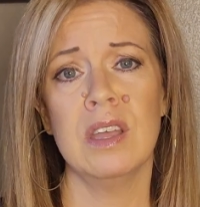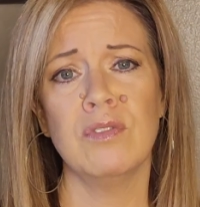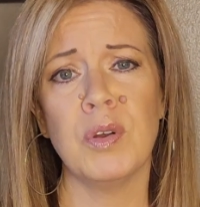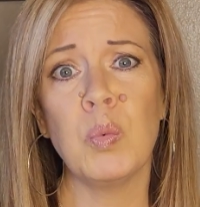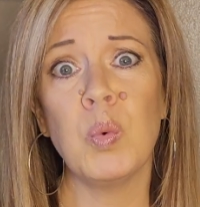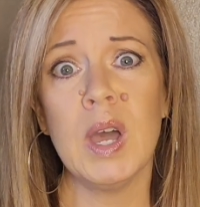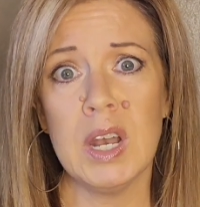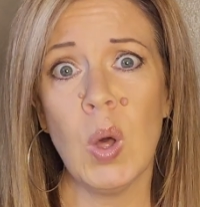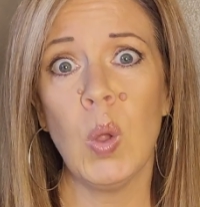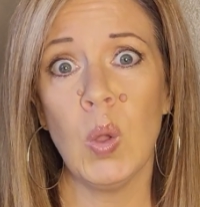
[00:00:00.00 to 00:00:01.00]
for
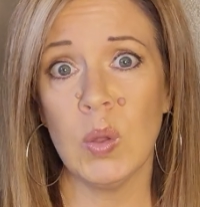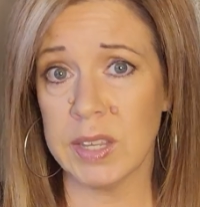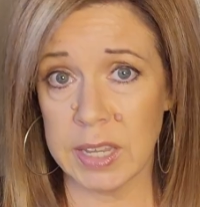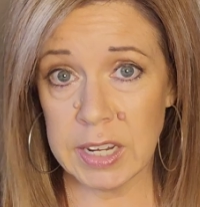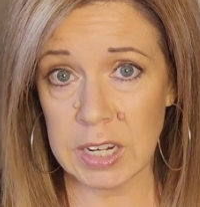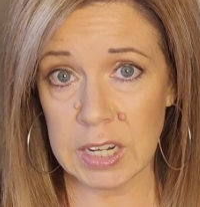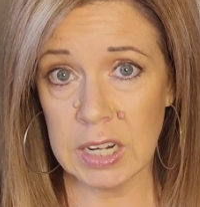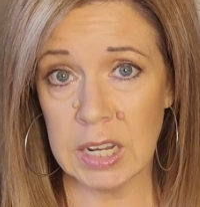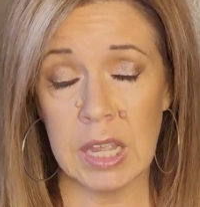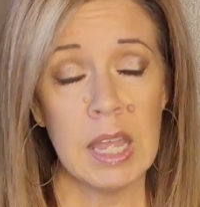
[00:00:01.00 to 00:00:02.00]
1 whole year,